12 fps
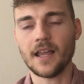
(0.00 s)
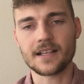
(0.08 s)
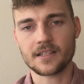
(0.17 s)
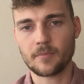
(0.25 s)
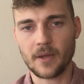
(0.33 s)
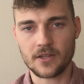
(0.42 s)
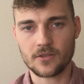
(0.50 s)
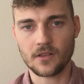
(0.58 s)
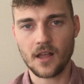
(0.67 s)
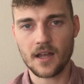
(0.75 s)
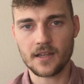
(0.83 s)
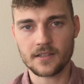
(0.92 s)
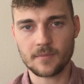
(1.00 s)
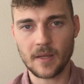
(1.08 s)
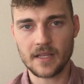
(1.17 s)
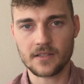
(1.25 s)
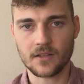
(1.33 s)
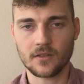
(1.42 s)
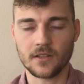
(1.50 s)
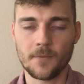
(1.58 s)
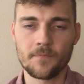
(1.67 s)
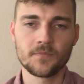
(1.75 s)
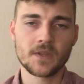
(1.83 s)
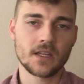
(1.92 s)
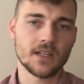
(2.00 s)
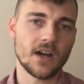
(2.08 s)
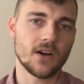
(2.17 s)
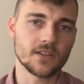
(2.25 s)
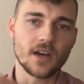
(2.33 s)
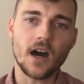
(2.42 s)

specialized, basically. Now, on the